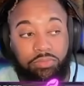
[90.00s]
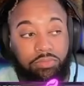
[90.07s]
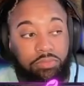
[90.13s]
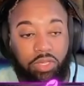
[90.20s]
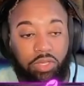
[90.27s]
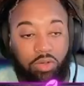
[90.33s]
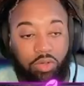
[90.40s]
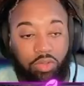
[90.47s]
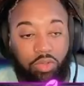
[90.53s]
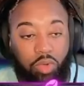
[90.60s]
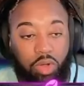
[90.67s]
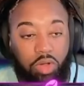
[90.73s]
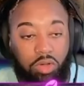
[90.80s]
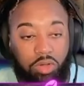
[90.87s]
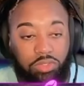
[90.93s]
Click on the
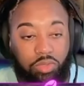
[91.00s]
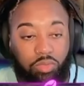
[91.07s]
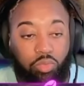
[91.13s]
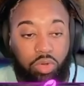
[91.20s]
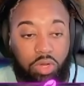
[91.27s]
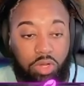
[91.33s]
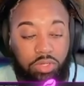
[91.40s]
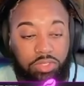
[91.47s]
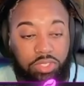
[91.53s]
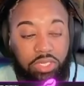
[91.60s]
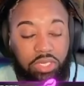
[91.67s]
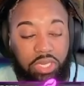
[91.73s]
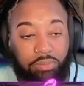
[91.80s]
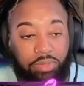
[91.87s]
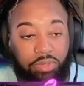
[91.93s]
walls and
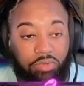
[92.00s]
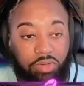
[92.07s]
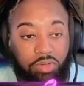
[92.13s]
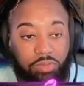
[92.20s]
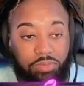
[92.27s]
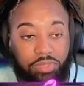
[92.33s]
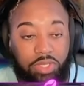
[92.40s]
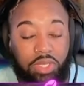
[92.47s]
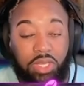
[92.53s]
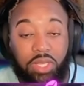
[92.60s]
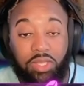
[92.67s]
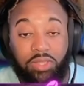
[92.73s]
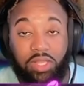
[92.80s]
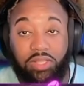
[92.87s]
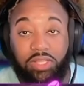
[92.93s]
empty rooms.
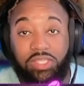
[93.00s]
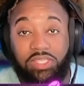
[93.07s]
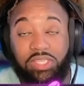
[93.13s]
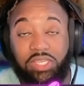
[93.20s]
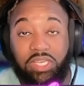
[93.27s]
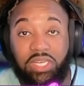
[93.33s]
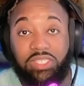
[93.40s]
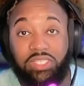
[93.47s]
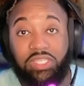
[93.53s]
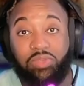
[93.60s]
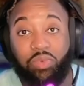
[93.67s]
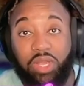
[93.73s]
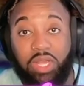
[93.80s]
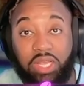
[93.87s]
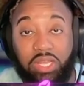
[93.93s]
Now this is the easiest
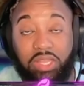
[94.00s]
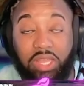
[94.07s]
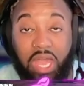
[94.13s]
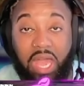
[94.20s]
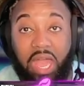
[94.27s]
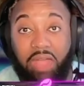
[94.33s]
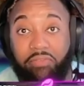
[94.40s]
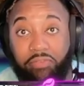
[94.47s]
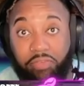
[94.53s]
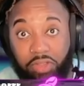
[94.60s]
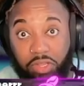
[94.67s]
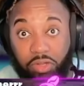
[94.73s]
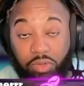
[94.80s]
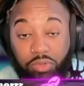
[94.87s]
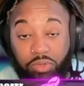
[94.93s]
way that I
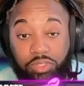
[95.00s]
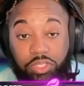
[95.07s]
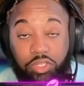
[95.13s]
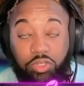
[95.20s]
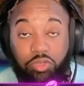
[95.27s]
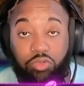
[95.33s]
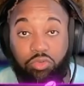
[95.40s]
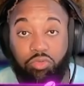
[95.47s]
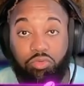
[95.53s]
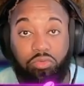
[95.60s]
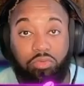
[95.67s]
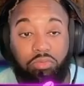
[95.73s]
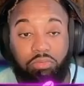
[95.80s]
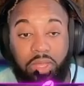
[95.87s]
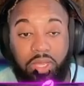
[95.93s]
feel to
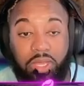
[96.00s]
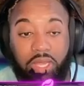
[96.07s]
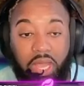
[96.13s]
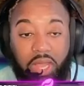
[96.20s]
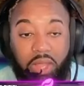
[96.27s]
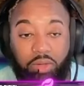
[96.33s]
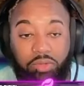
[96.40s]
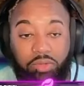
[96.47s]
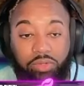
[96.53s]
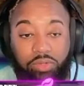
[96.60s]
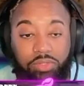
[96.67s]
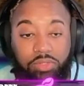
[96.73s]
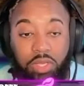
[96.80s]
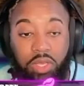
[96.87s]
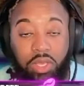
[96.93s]
make a house.
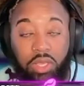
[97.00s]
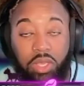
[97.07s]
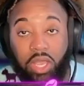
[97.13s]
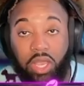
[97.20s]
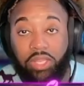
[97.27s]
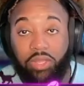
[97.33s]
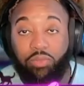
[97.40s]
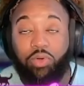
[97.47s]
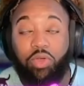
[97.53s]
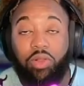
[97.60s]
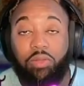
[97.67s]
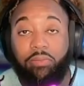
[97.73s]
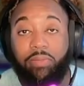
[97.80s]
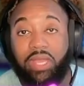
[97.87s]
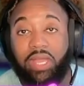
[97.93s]
And then we're going to
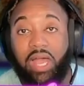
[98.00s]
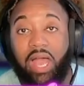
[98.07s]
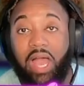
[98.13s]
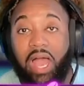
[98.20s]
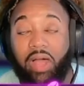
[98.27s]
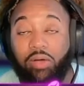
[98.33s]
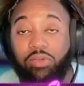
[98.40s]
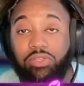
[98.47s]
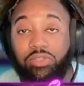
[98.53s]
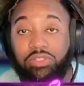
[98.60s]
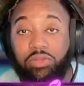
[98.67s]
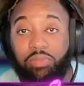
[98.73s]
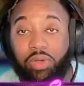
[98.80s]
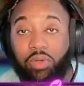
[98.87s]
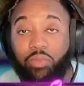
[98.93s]
make a house,
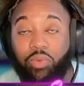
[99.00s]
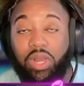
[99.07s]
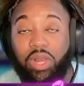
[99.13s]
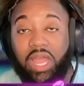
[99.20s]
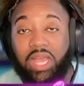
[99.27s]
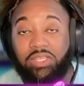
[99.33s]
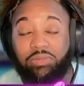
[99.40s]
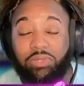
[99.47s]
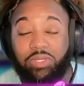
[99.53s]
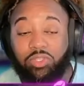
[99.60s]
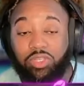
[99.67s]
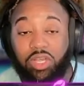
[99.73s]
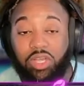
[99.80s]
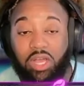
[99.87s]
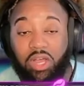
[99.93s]
but we're going to actually make sure
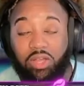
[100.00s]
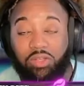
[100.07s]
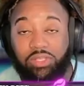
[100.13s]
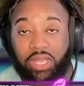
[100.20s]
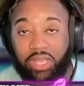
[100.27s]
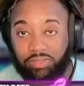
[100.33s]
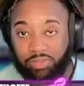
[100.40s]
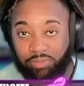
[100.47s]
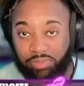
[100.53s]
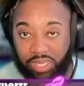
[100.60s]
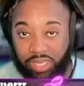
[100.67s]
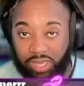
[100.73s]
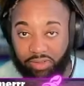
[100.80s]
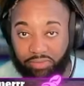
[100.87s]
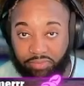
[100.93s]
your house has some
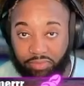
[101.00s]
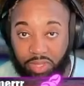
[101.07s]
depth,